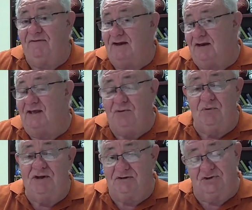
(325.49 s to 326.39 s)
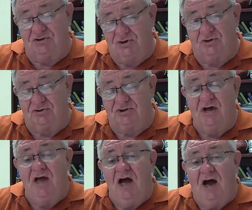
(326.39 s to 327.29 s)
In fact, he went to
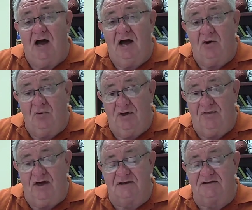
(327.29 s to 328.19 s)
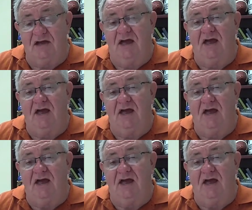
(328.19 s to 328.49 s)
church uh, with us.